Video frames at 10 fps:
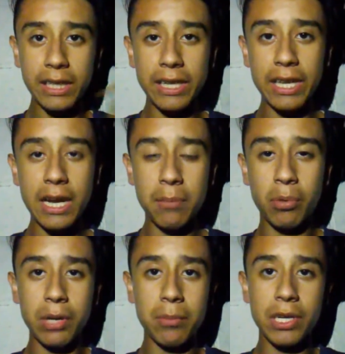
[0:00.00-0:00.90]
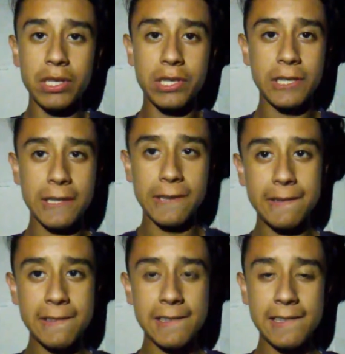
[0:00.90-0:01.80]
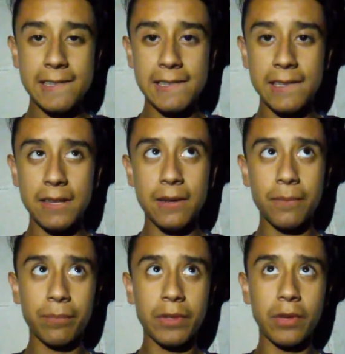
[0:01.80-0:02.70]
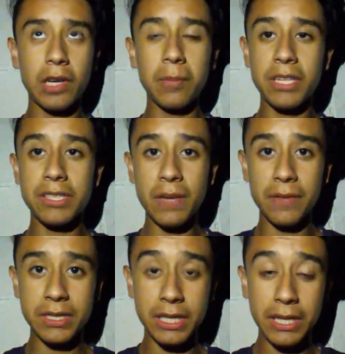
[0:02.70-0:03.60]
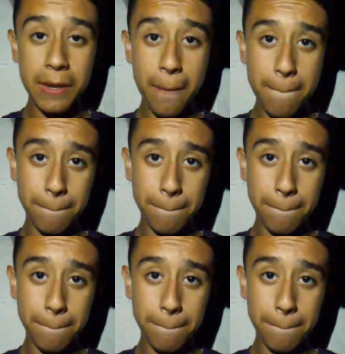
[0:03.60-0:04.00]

And yeah, pretty much, I'm going to be 17.